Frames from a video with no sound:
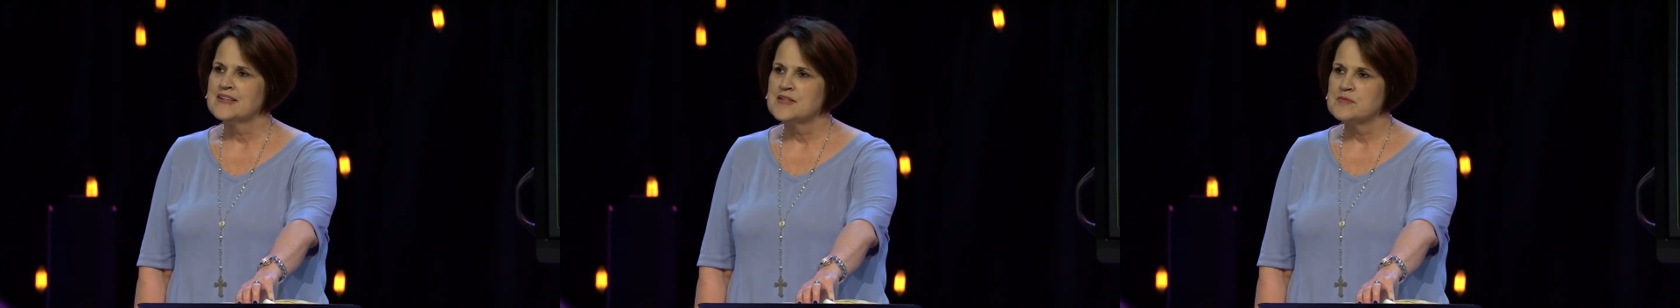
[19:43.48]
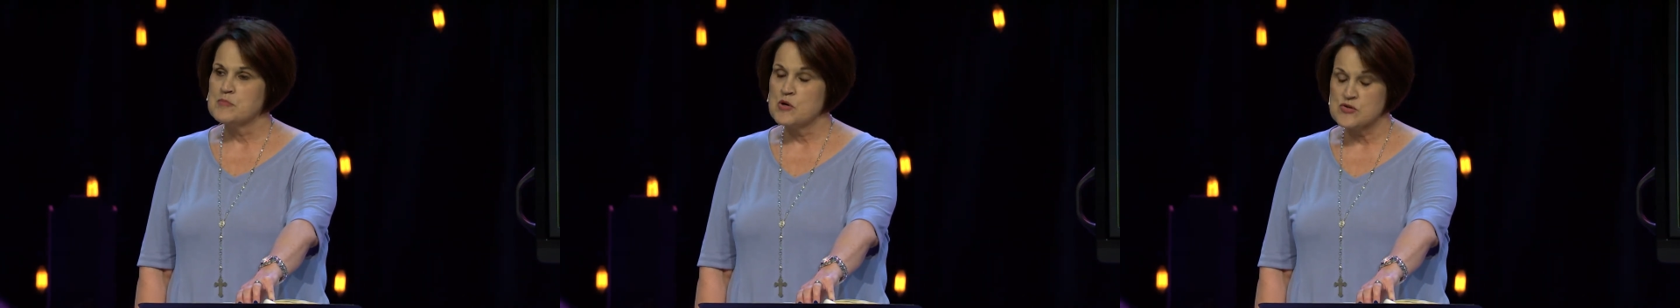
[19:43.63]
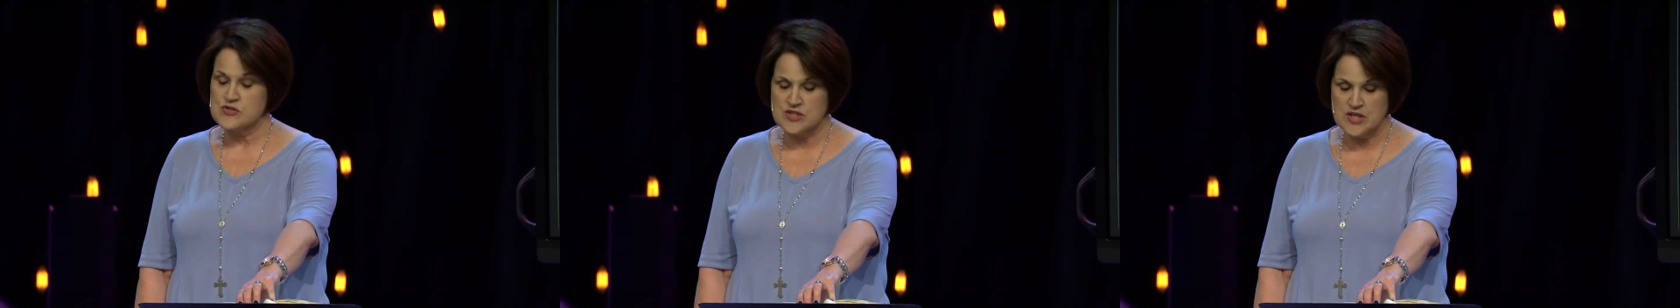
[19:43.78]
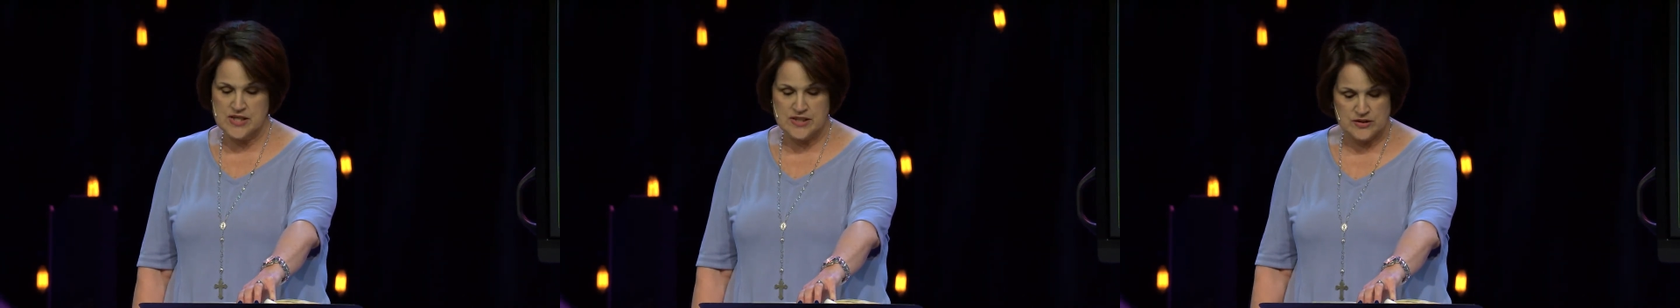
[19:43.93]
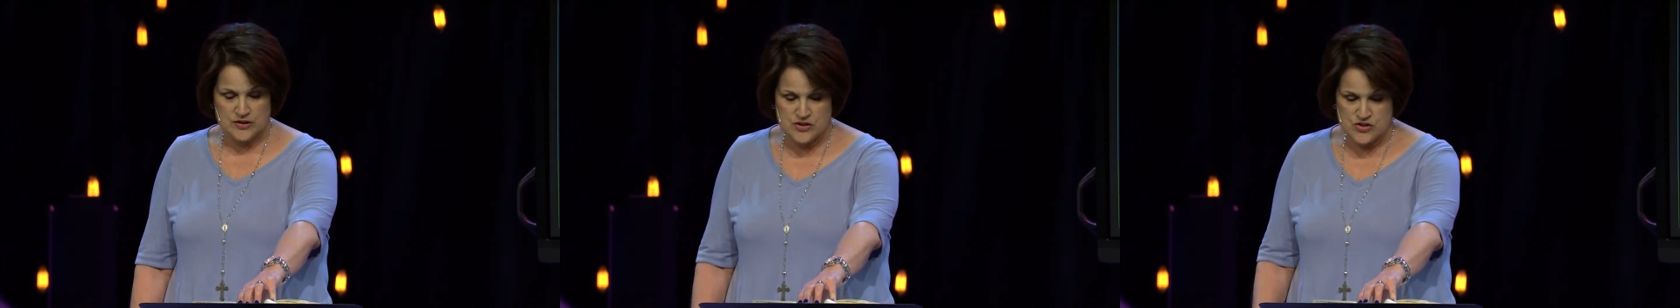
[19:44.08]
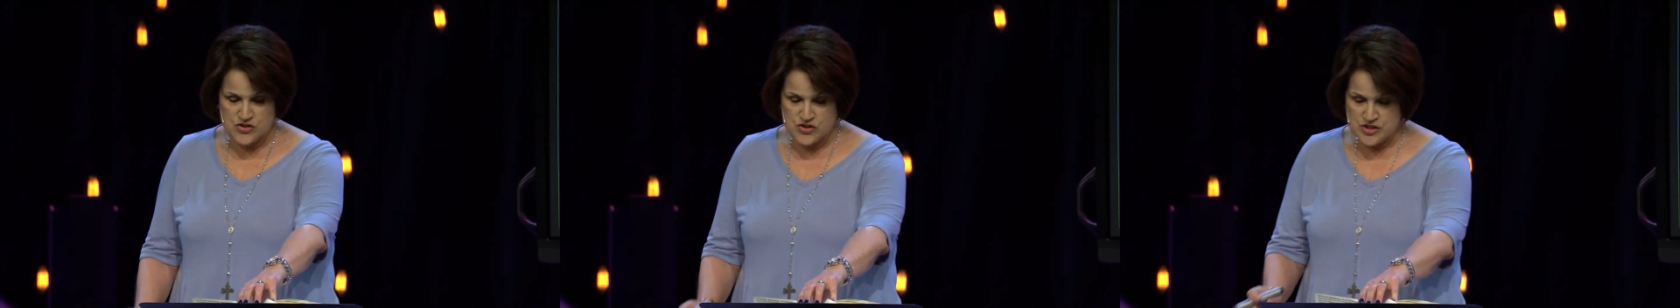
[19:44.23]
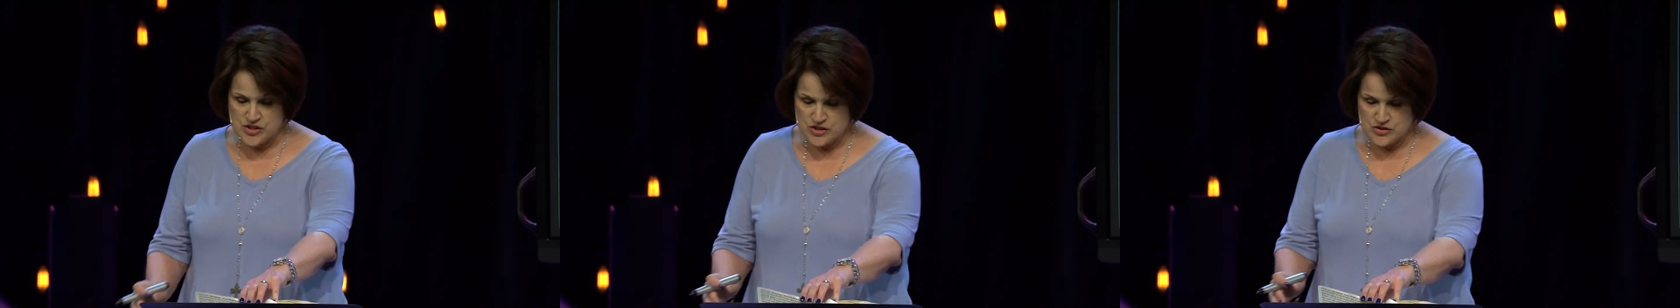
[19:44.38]
Most likely,
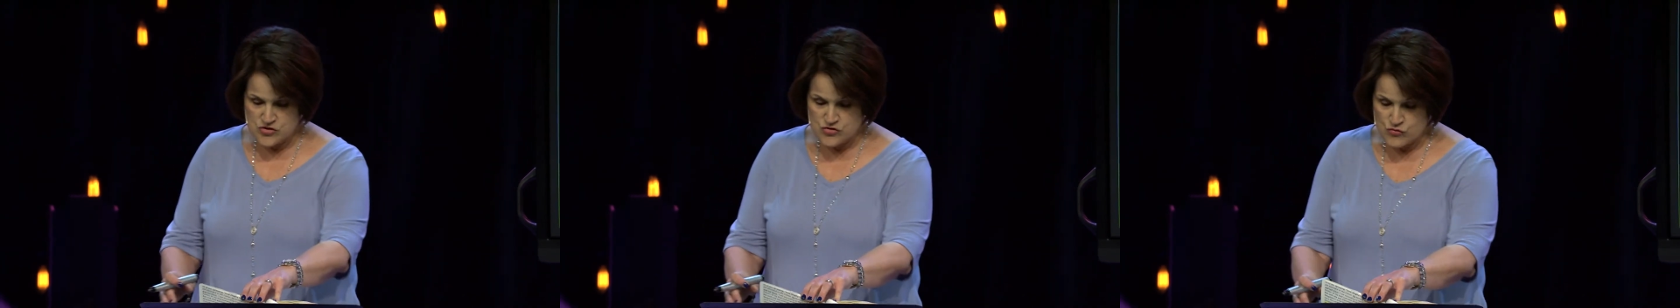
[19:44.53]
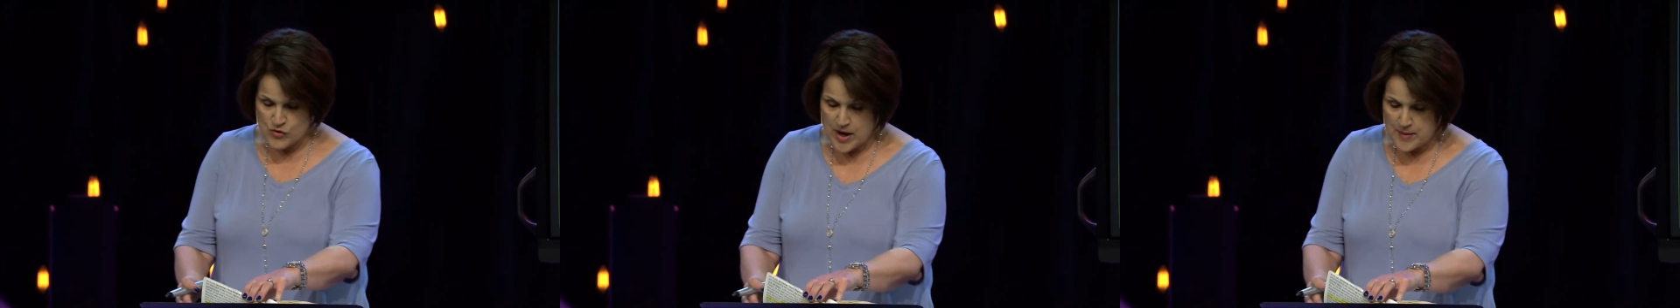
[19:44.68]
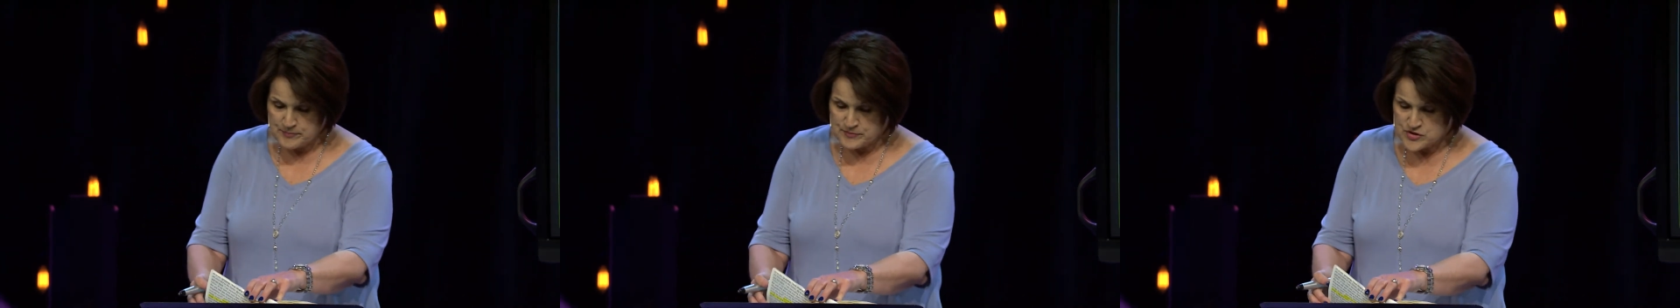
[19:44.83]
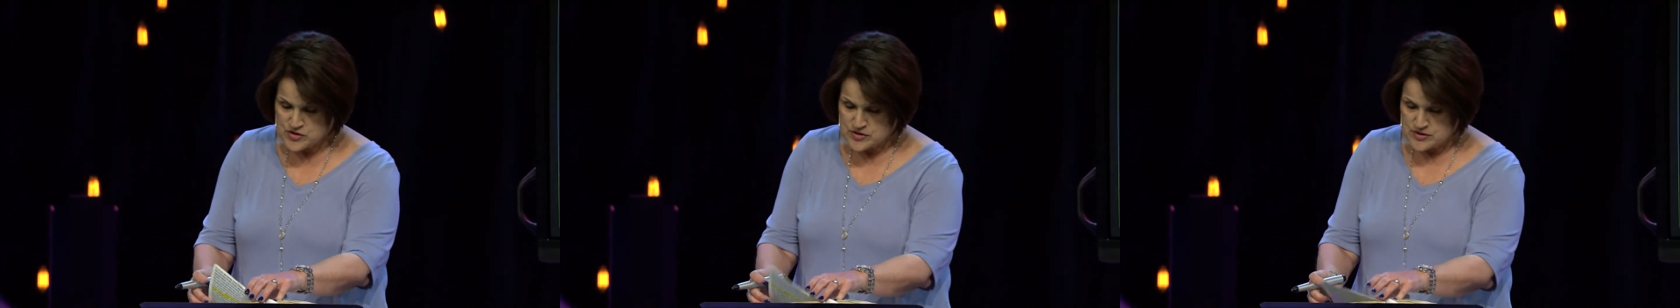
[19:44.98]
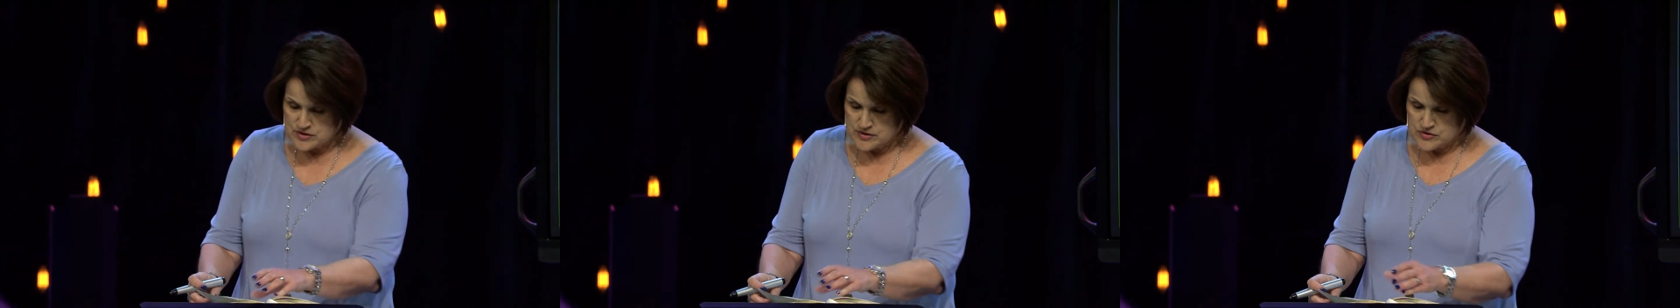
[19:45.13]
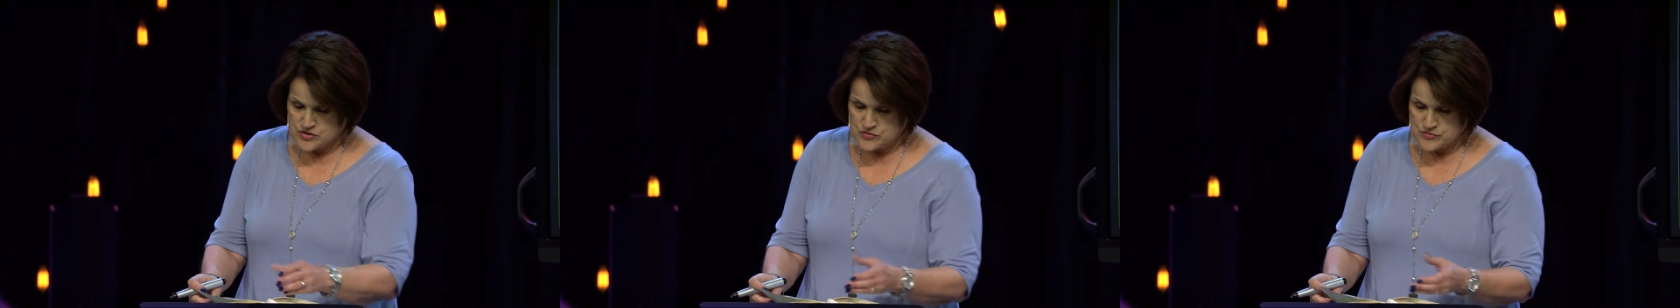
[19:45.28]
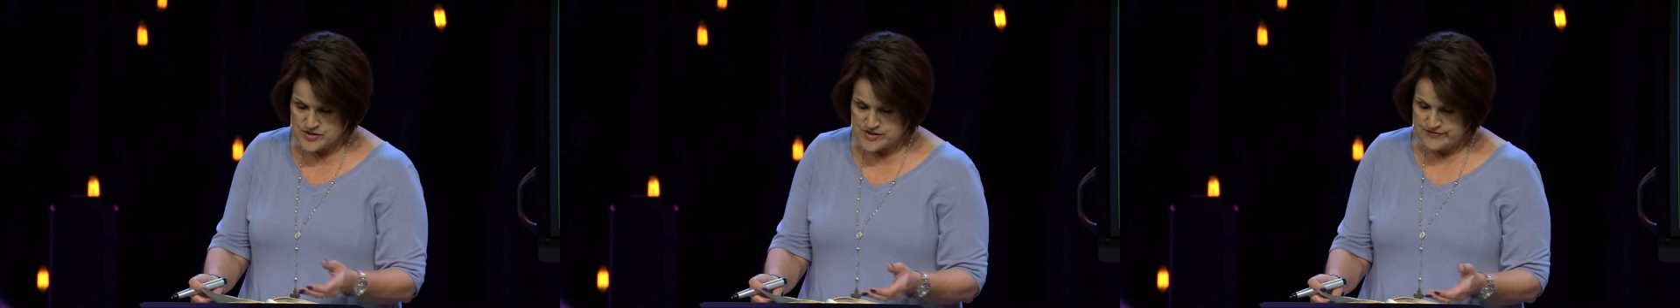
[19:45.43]
she
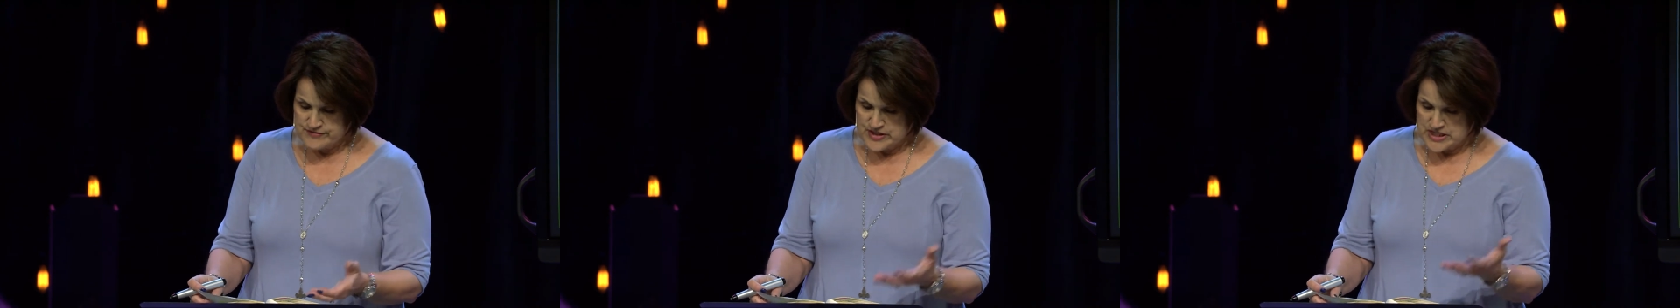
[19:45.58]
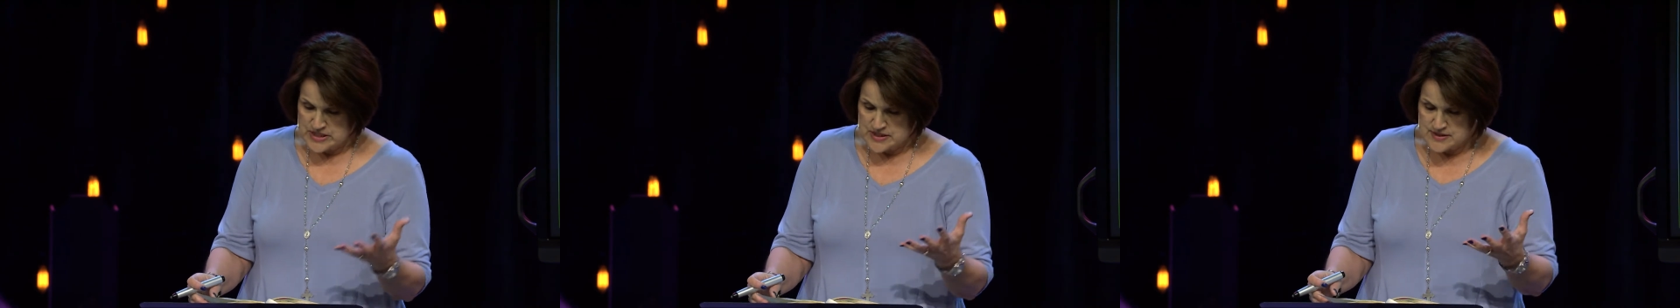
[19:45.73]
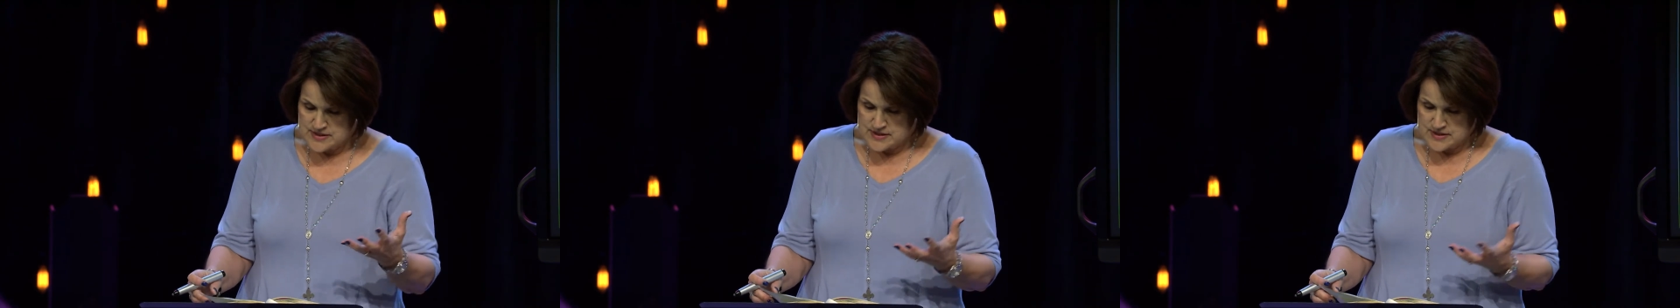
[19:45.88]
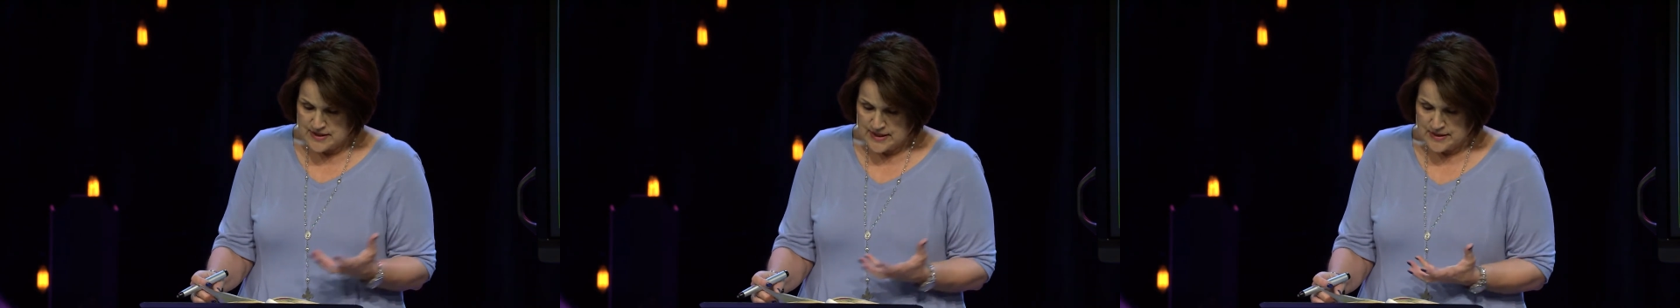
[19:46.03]
dropped to his feet